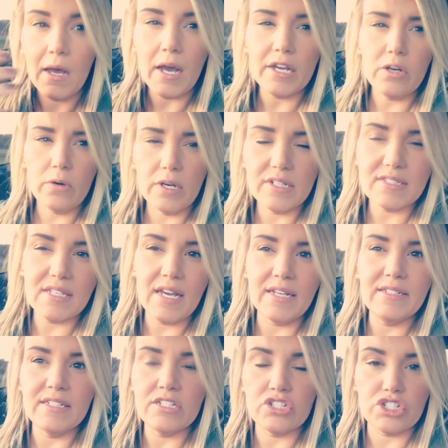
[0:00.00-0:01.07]
don't want to say I
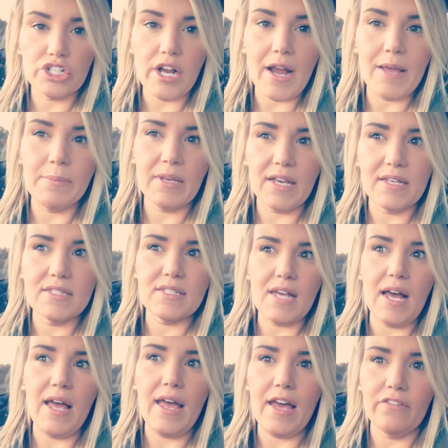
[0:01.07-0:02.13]
didn't try, because
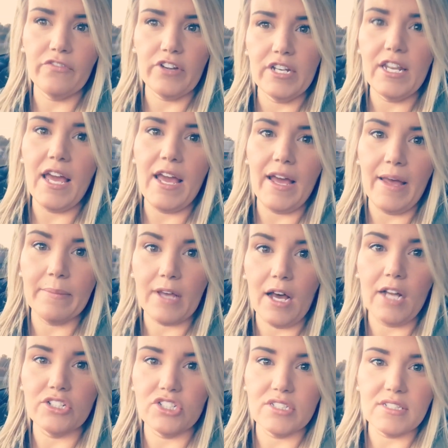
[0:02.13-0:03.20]
every day I'm
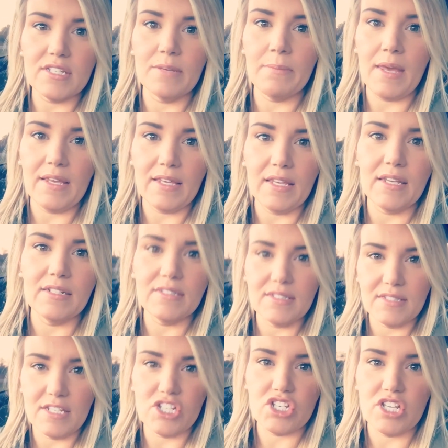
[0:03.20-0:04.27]
consciously making
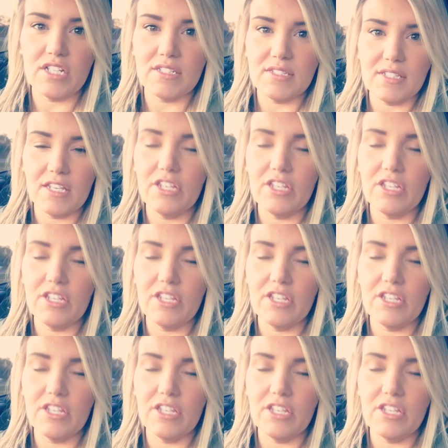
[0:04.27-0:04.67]
decisions,